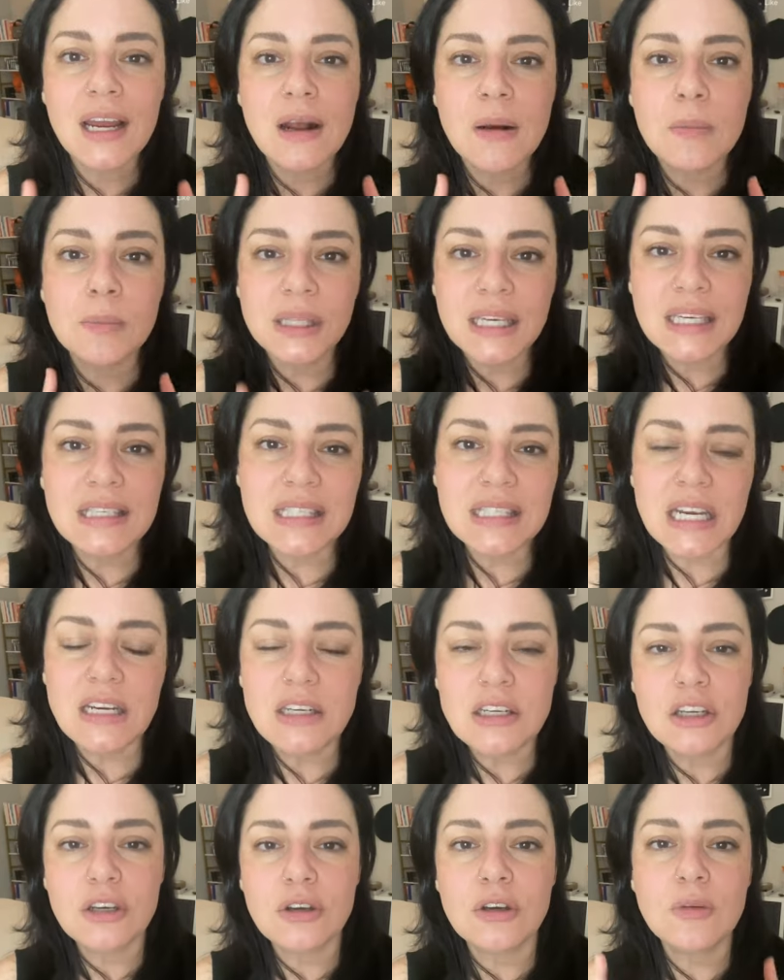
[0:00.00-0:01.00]
Please stay
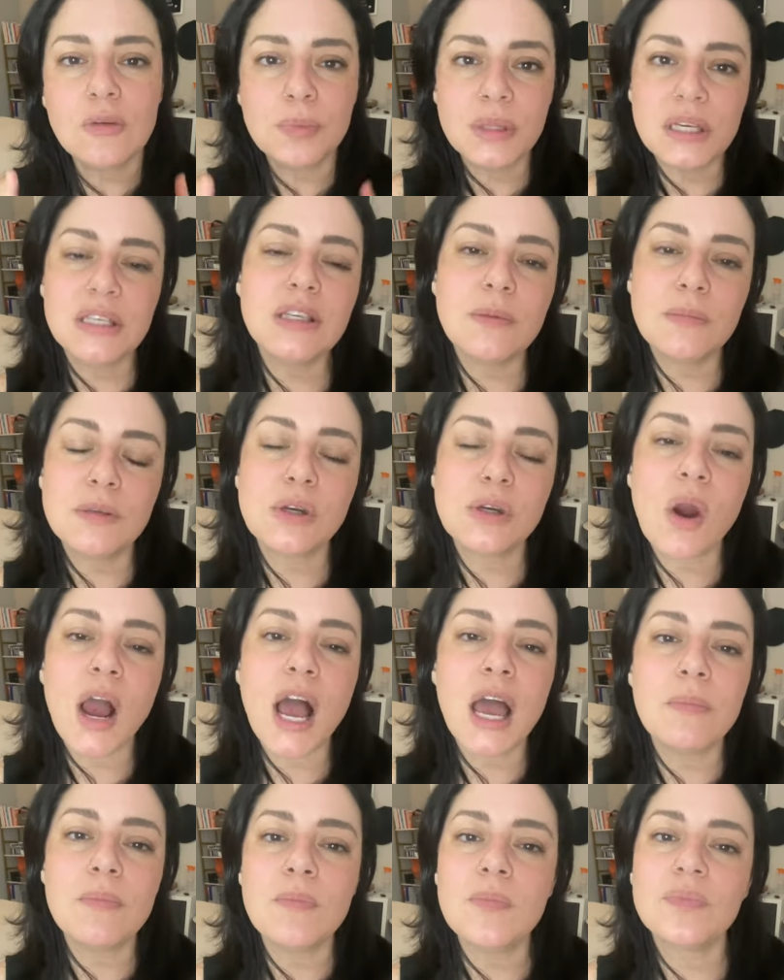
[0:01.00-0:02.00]
tuned, please
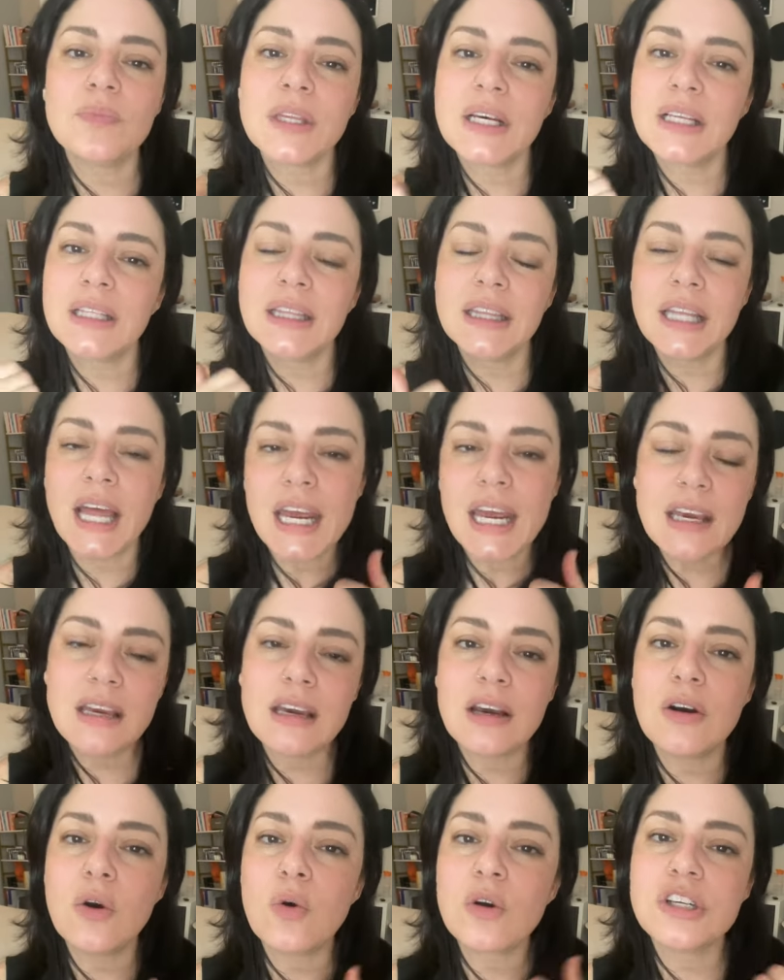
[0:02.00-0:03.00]
subscribe, like
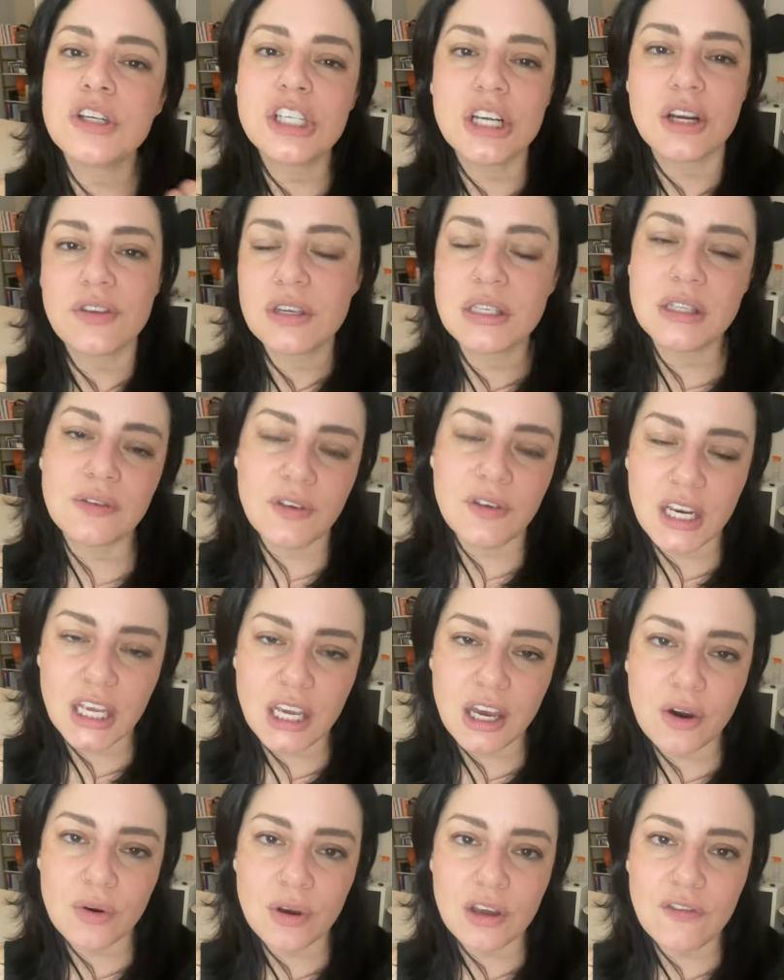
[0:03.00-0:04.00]
or share this
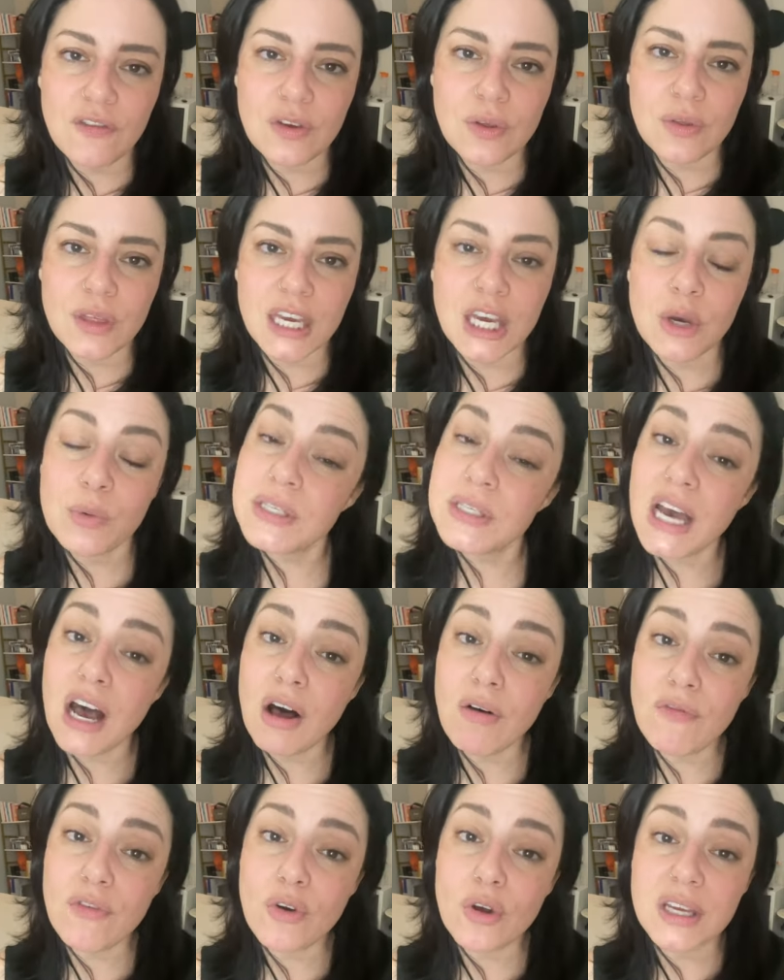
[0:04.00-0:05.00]
video if you think it was
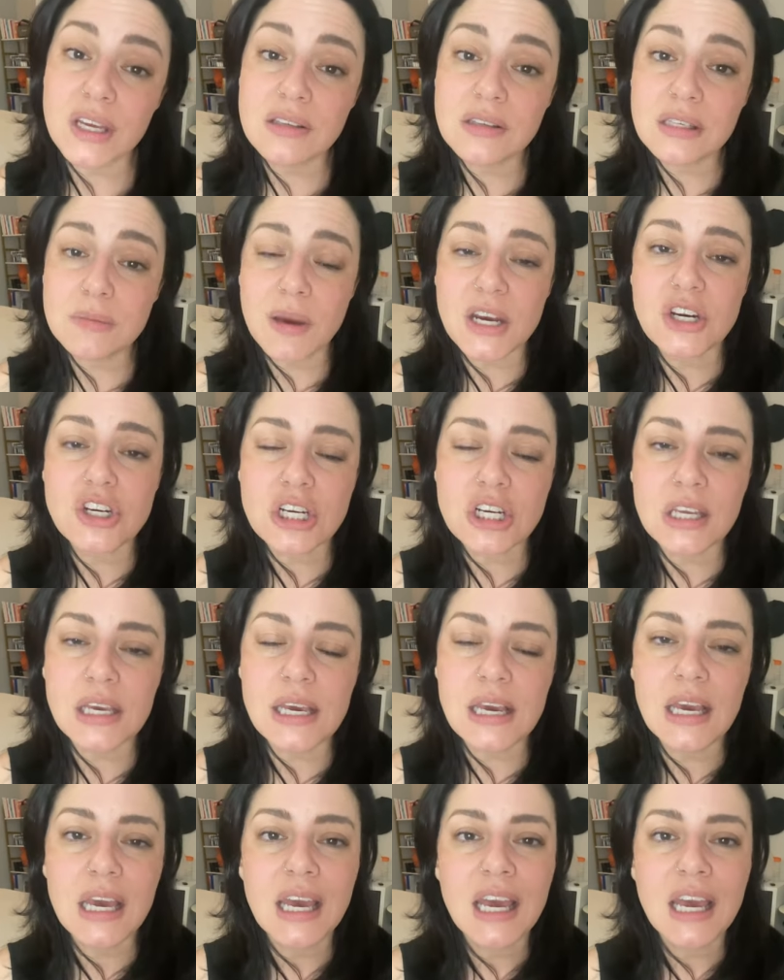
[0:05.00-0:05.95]
helpful, especially